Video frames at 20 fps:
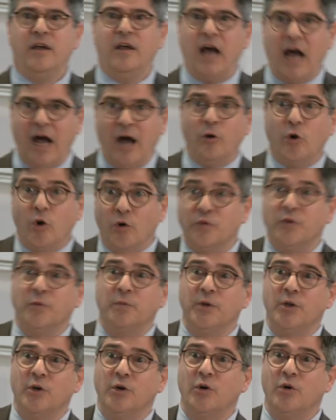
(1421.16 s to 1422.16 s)
out of the
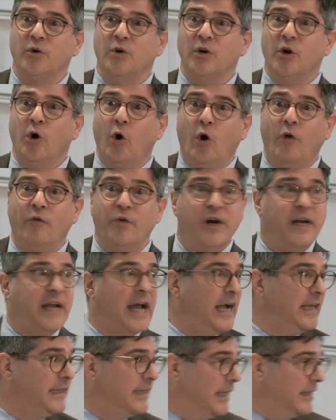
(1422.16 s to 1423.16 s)
blue,
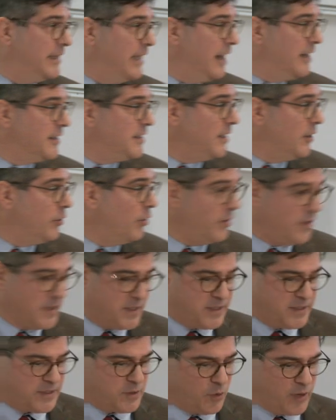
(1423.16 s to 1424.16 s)
overnight, that they're
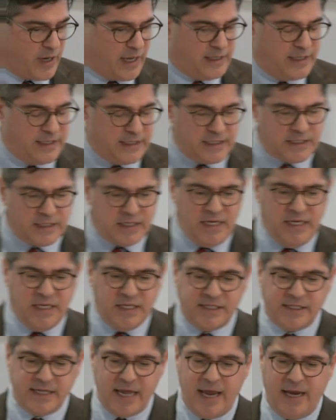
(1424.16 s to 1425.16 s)
terrorists? Okay, this is
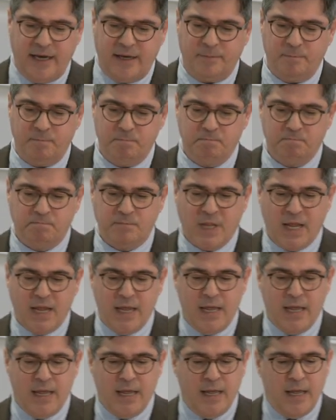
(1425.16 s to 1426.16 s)
insane.
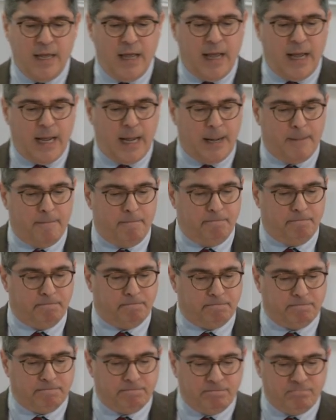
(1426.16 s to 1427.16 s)
Um,
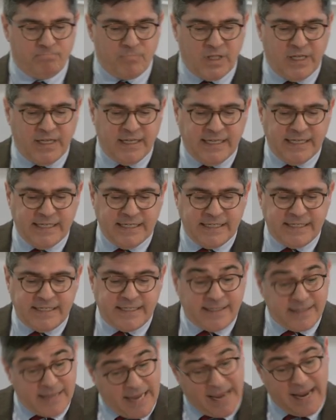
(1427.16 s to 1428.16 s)

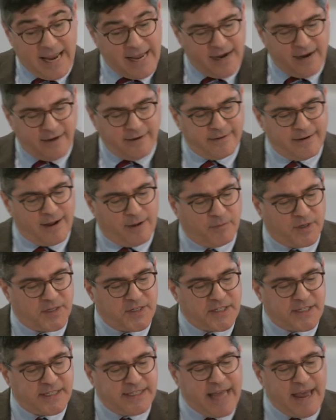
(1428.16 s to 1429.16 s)
another number
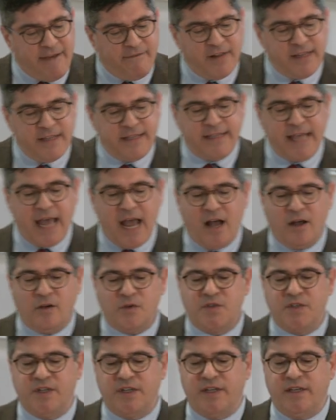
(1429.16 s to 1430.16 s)

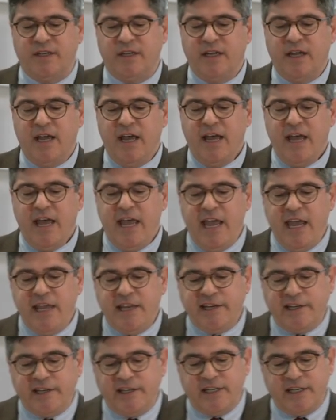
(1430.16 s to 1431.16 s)

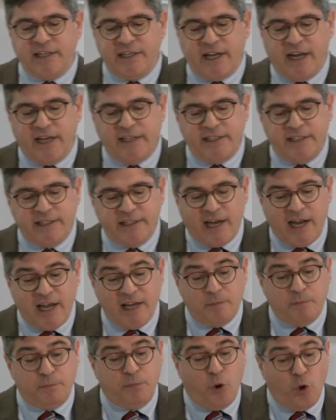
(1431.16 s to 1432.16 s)

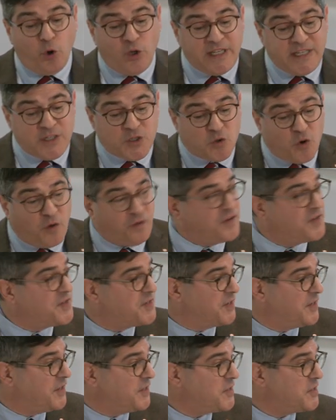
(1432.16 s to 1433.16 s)
7,899 police
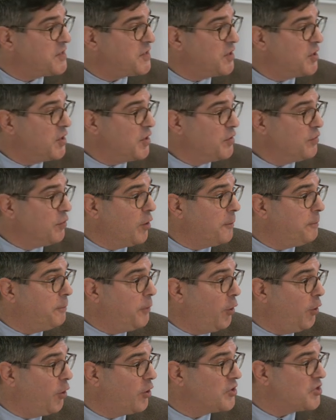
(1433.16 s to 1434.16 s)
officers were
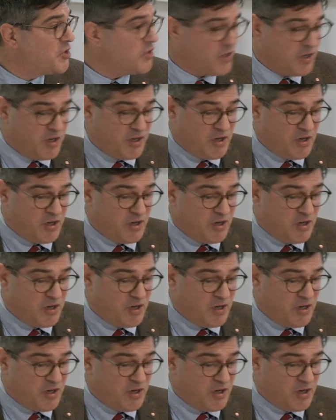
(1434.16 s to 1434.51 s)
purged